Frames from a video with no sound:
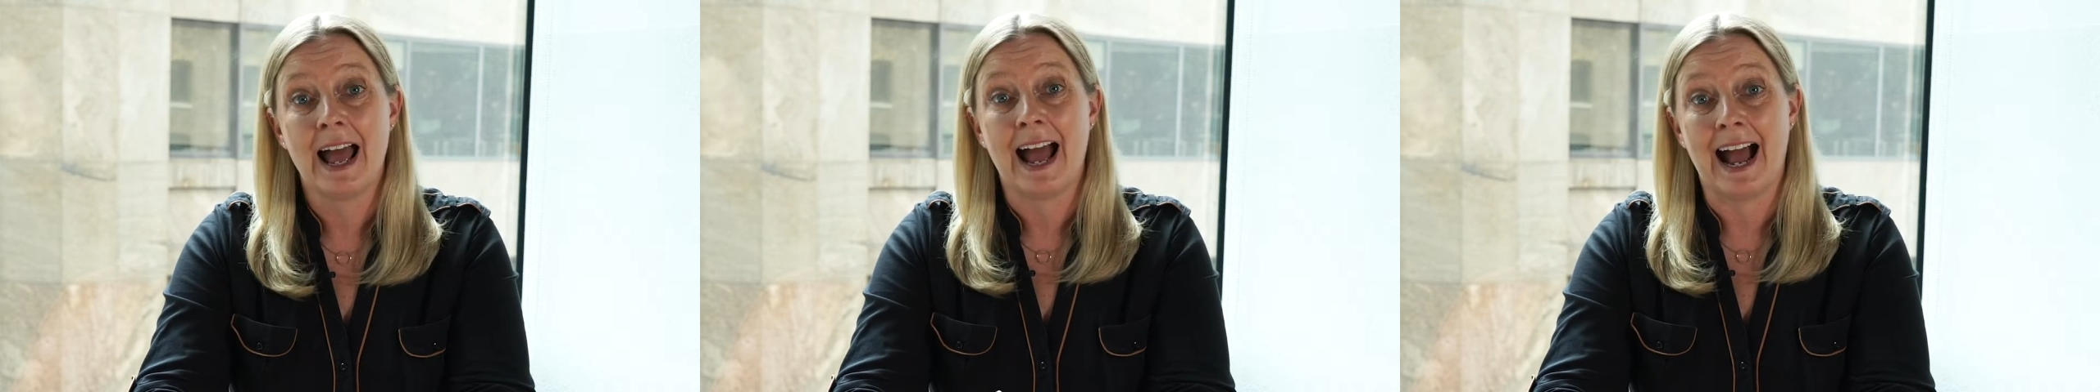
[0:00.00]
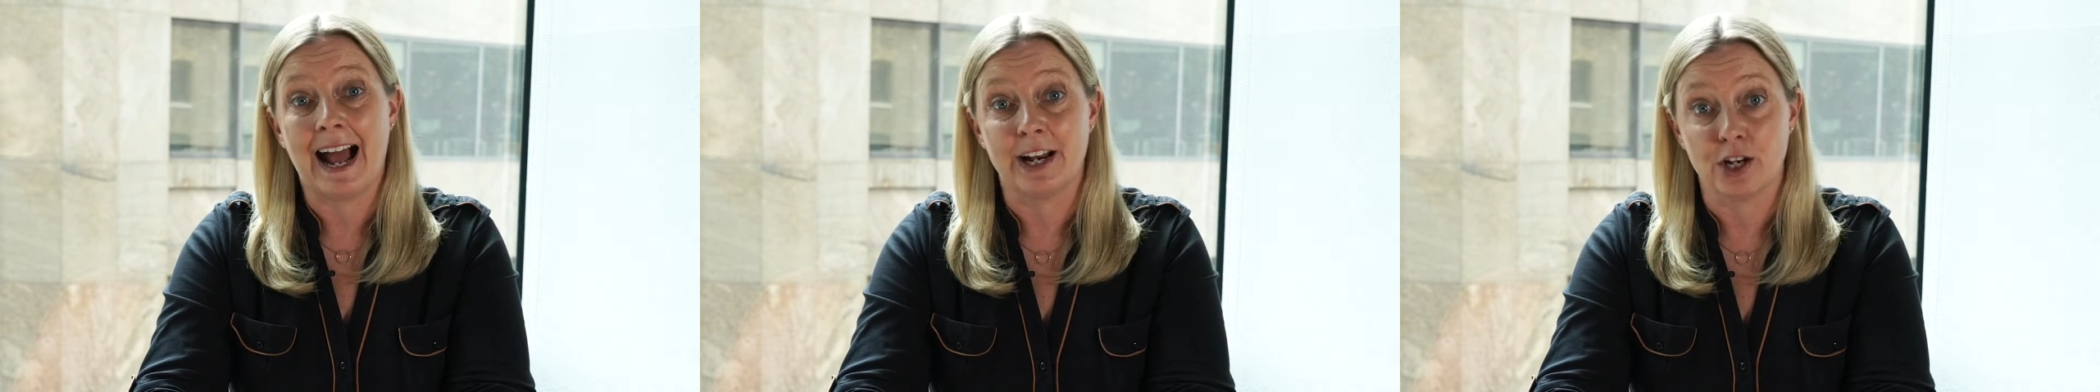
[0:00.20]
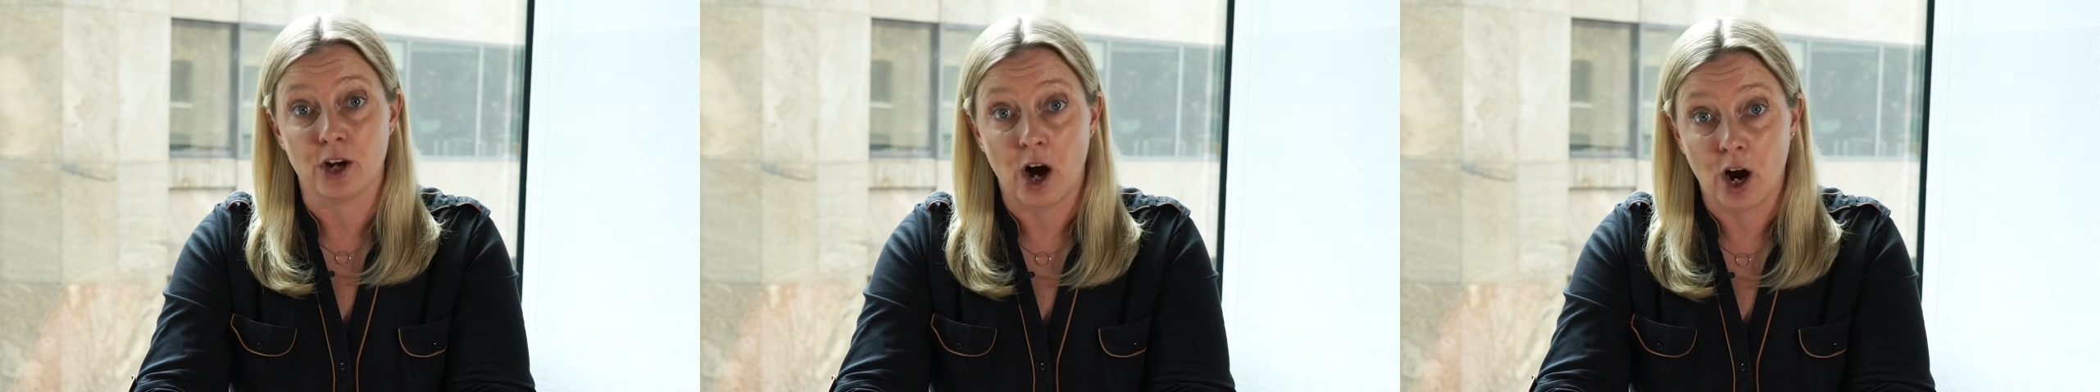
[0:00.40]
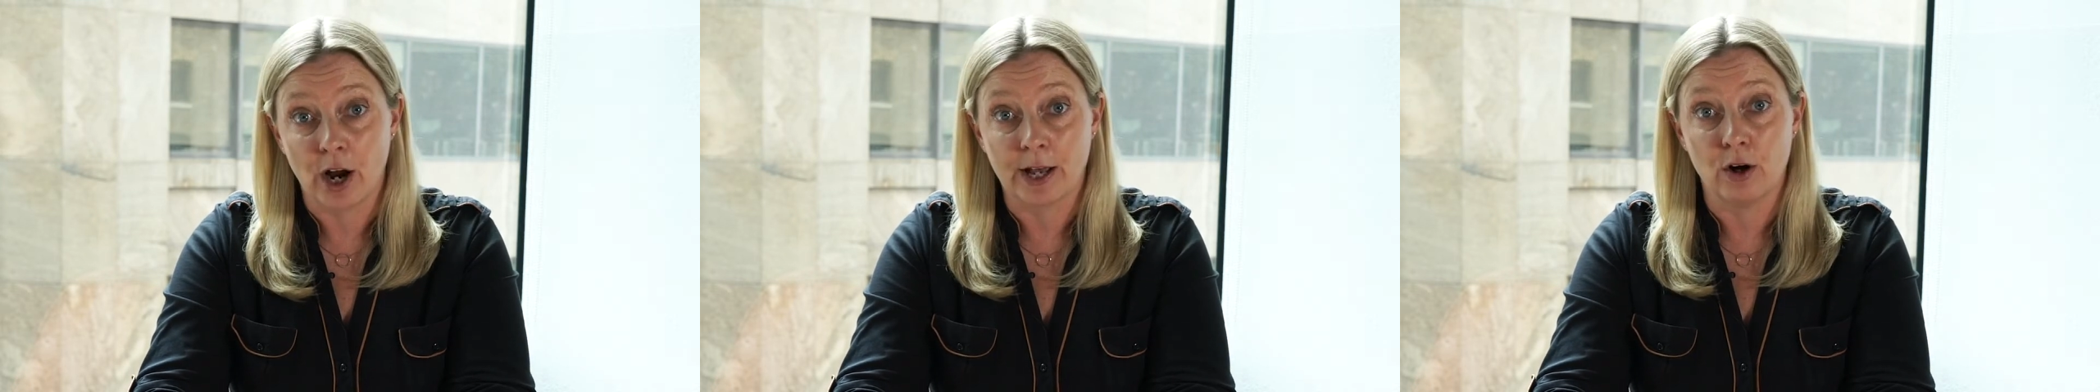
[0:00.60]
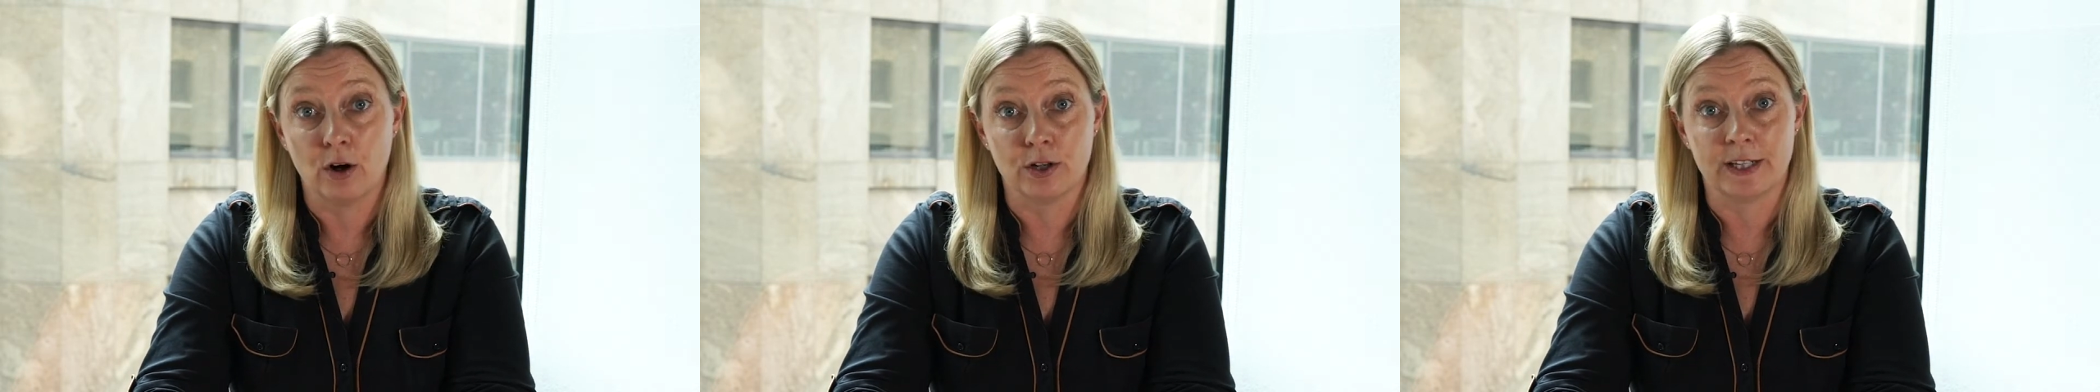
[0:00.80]
and your eye
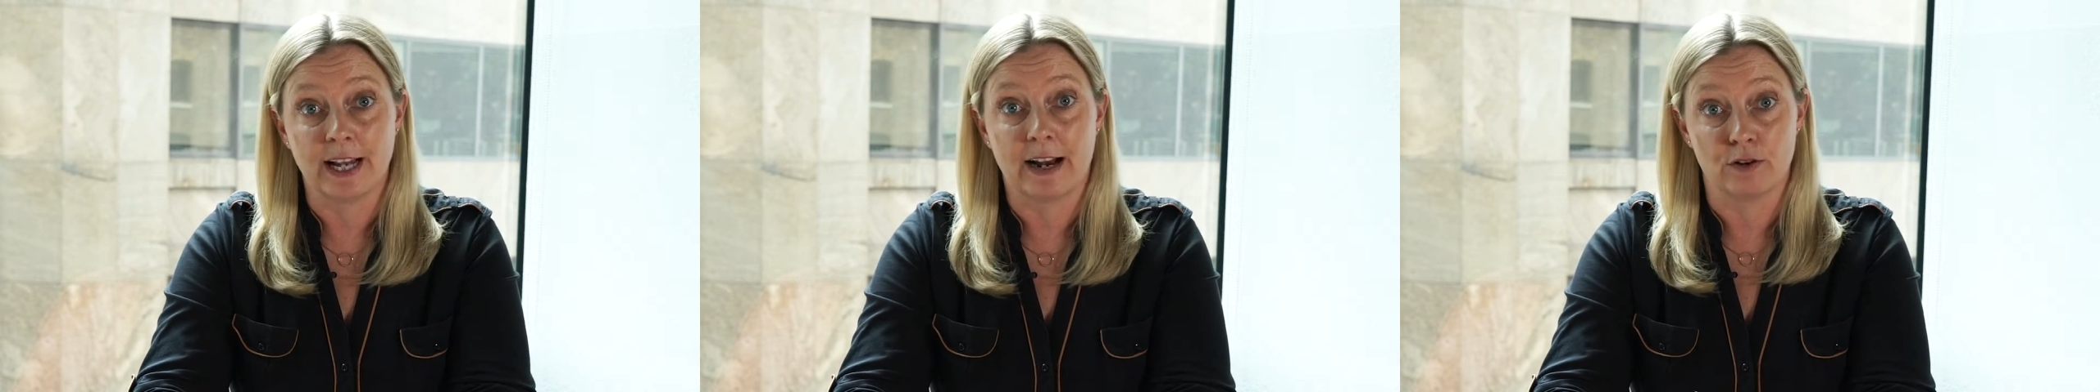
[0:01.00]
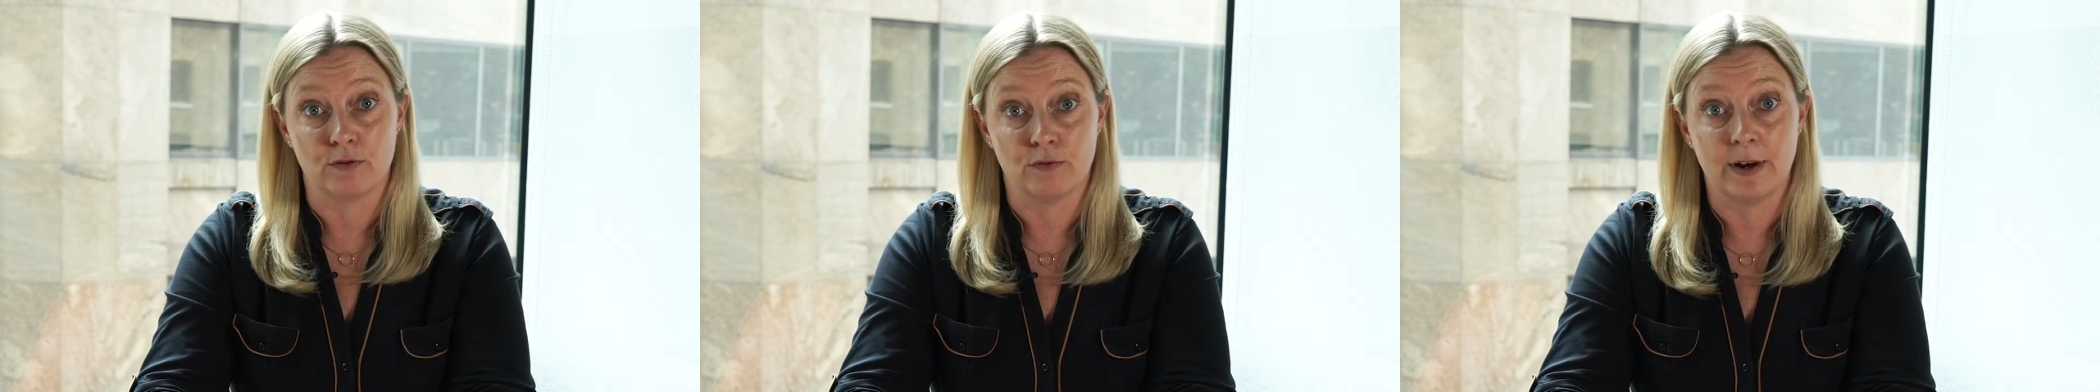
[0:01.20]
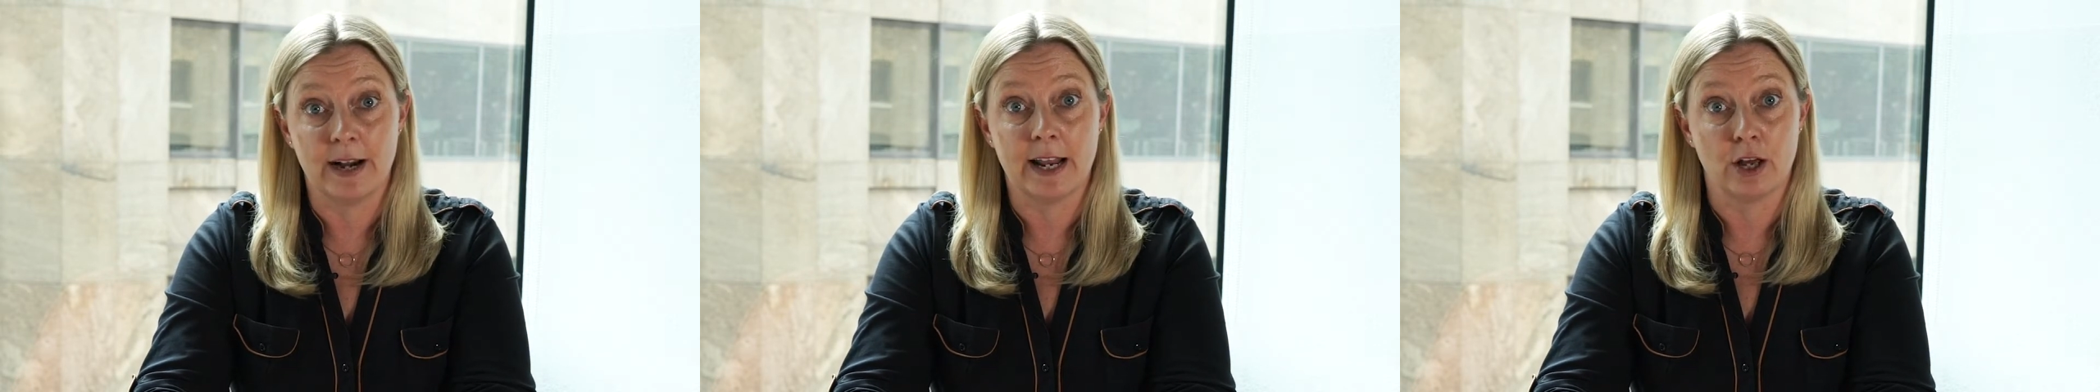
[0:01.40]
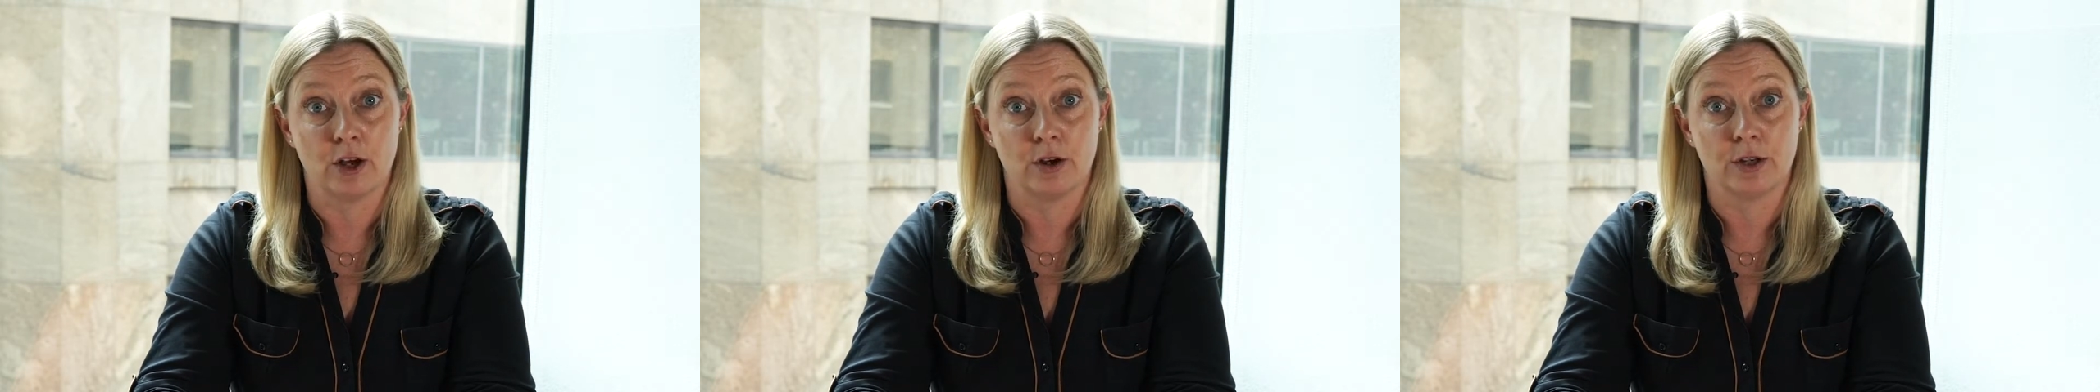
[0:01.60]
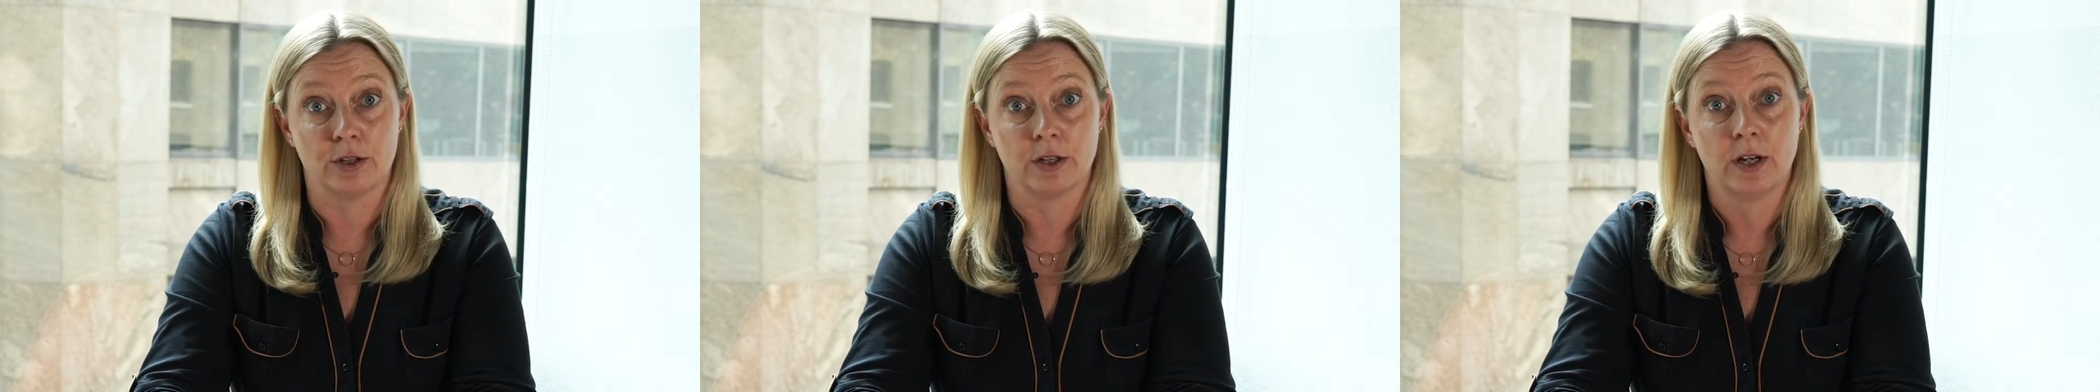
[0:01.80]
contact really
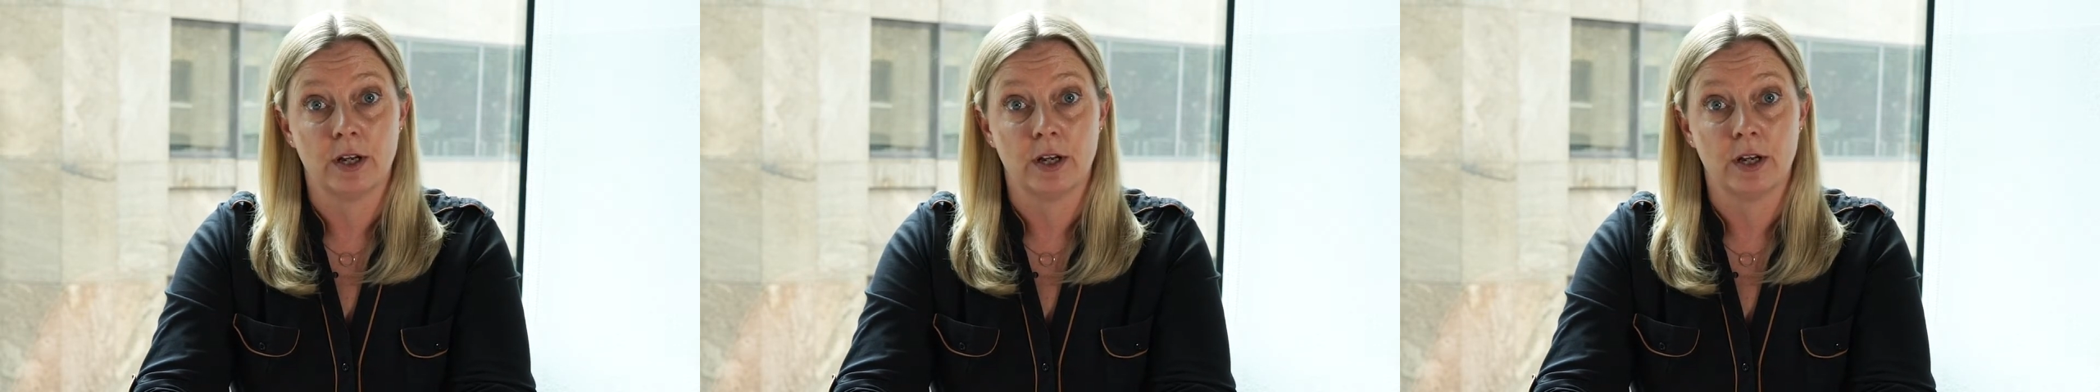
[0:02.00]
good.